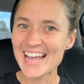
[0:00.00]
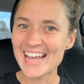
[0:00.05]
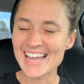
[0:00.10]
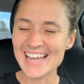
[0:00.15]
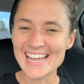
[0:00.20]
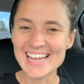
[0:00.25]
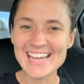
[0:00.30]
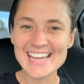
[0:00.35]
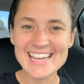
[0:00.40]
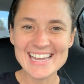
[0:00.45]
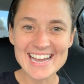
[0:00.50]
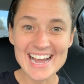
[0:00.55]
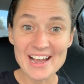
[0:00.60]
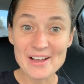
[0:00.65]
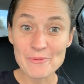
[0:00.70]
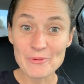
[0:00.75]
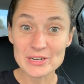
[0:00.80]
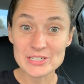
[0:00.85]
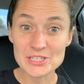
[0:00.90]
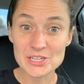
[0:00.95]
Hey, I
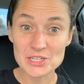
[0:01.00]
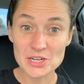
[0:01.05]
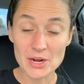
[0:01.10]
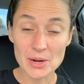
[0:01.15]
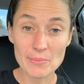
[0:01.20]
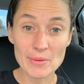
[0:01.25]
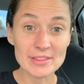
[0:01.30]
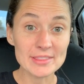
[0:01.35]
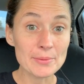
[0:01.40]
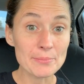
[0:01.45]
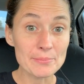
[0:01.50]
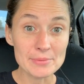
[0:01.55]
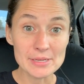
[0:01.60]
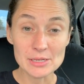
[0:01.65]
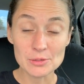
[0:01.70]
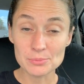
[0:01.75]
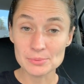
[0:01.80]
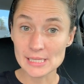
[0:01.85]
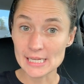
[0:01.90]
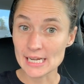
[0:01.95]
want to talk about the
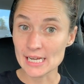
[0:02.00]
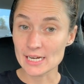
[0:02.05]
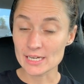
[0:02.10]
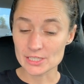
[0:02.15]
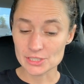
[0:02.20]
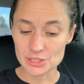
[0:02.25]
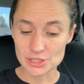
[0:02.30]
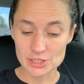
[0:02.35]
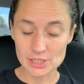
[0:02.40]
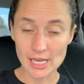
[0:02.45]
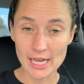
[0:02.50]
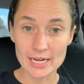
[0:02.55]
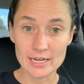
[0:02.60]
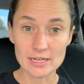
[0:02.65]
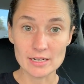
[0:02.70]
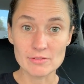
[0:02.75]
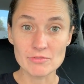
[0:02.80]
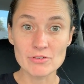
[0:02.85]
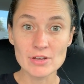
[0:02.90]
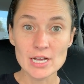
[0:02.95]
meal plan and just kind
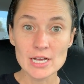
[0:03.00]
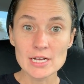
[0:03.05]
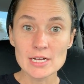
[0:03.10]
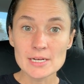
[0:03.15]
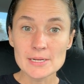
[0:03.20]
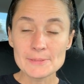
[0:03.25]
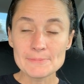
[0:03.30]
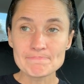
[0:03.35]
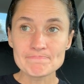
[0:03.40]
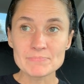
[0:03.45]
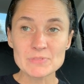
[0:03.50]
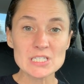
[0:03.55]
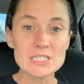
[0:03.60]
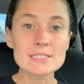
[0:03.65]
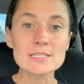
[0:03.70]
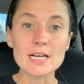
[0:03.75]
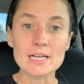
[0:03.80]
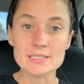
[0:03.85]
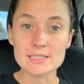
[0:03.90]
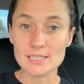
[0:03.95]
of
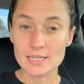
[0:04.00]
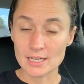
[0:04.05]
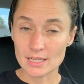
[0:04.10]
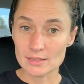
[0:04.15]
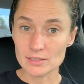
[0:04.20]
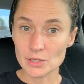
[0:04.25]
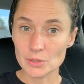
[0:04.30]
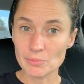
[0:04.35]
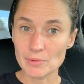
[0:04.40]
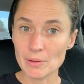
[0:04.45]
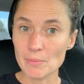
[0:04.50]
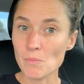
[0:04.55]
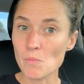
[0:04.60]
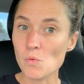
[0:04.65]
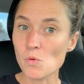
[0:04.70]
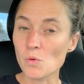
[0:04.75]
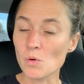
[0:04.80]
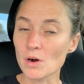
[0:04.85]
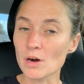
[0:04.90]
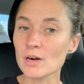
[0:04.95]
discuss it a little bit
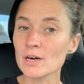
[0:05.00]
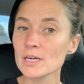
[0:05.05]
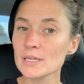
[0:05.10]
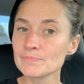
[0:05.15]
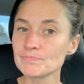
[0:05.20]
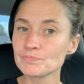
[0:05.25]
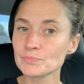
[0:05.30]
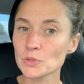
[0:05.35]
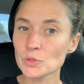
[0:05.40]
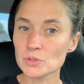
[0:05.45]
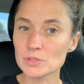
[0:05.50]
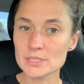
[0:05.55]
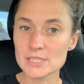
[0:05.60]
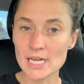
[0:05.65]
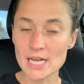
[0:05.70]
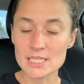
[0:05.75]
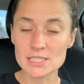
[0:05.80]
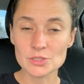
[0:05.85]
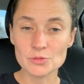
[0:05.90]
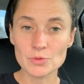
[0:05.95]
more. Your
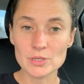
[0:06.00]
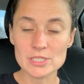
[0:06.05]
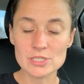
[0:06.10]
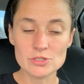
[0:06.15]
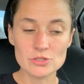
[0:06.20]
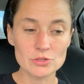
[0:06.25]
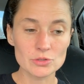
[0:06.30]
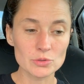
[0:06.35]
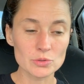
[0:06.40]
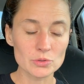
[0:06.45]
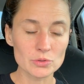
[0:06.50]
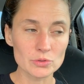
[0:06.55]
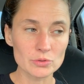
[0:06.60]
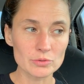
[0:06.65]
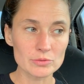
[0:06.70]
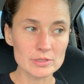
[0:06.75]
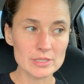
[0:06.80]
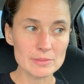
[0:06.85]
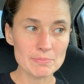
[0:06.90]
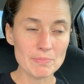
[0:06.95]
task was
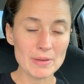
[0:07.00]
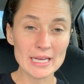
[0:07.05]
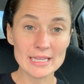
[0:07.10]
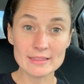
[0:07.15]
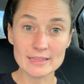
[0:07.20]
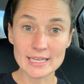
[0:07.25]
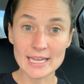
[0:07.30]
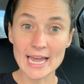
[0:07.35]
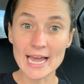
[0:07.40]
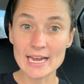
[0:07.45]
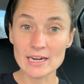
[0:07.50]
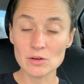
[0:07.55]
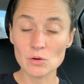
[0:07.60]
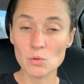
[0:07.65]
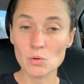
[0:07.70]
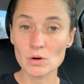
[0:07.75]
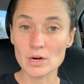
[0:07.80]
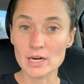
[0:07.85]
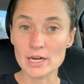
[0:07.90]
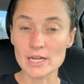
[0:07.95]
to pick the
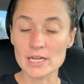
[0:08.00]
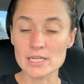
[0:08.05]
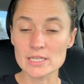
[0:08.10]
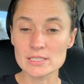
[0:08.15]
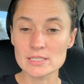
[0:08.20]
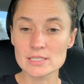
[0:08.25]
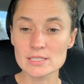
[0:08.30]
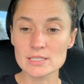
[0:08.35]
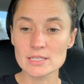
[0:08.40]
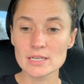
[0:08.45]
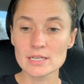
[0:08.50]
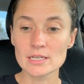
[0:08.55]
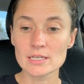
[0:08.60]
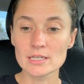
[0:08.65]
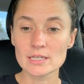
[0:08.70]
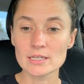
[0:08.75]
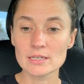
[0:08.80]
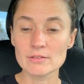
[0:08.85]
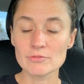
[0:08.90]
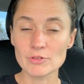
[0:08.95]
categories
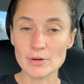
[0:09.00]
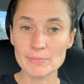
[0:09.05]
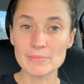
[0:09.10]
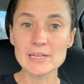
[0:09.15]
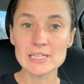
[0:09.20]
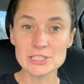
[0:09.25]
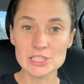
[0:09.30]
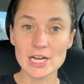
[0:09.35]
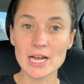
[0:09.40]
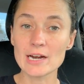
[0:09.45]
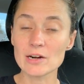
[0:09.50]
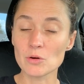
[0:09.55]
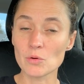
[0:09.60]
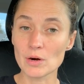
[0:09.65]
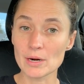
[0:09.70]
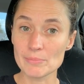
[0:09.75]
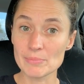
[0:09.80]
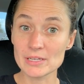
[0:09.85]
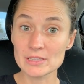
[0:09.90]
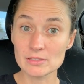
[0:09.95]
from each
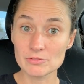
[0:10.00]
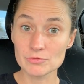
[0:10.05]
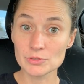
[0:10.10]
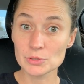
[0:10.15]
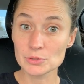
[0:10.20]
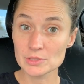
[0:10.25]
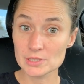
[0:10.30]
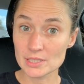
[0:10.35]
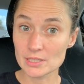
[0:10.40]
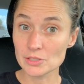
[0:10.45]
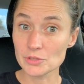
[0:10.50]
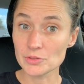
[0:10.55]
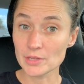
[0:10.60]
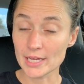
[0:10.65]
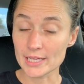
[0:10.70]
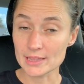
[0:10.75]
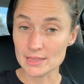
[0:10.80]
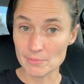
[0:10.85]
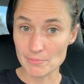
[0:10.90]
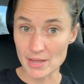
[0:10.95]
category, pick the foods that you
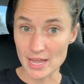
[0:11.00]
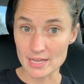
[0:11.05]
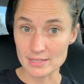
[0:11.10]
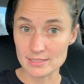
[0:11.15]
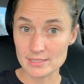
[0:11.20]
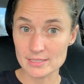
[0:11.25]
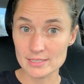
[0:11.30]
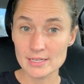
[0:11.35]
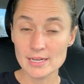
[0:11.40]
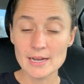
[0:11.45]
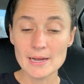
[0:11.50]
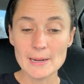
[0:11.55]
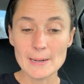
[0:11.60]
like the best.